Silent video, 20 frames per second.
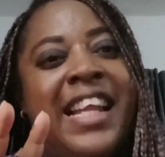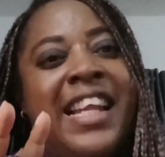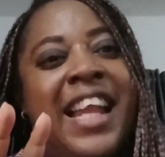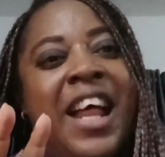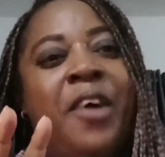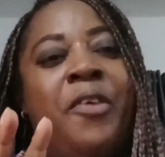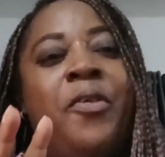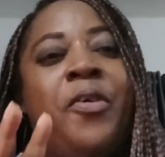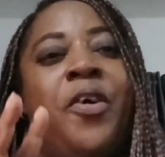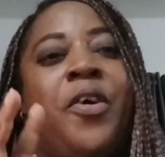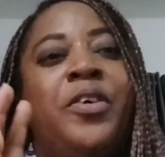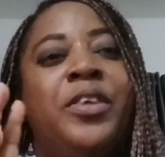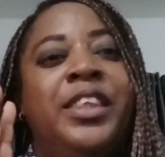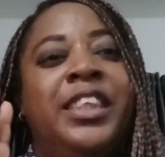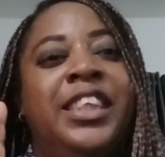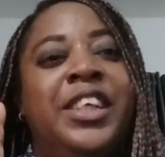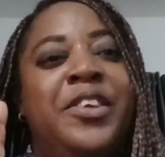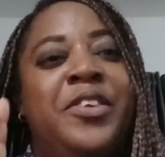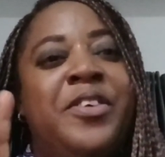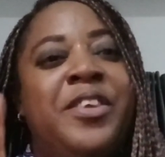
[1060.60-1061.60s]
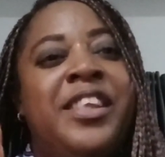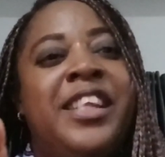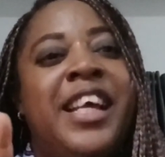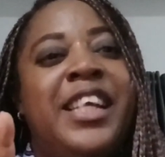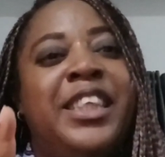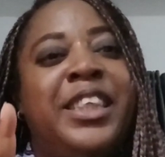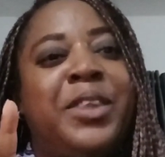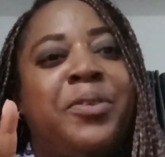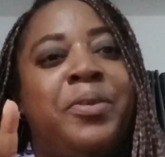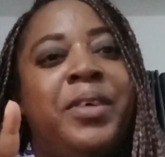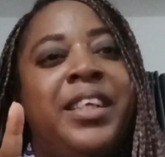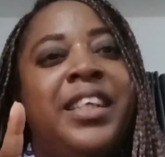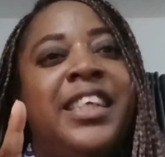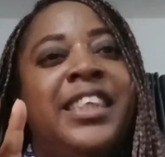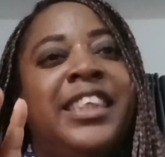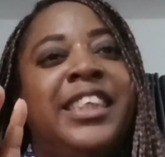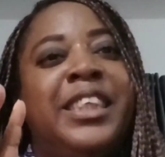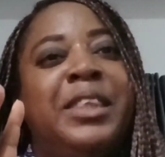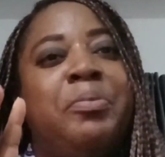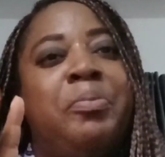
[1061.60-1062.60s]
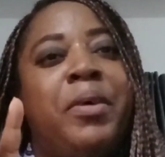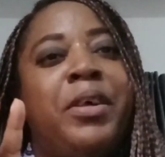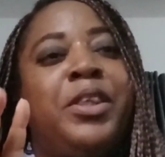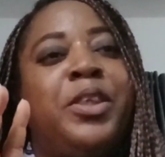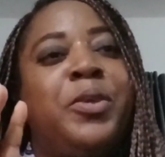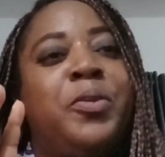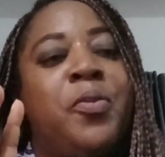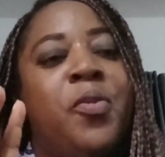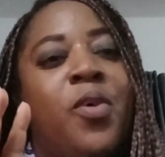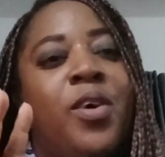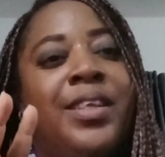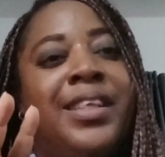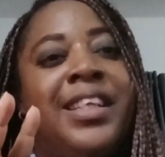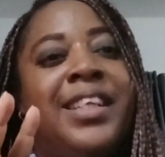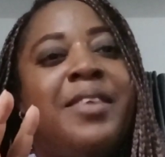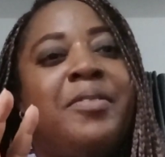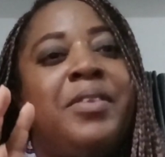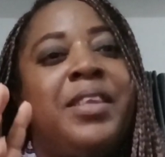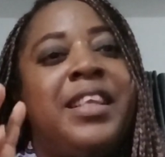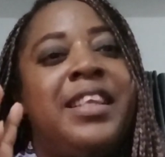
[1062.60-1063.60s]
I will continue next week. This is part one.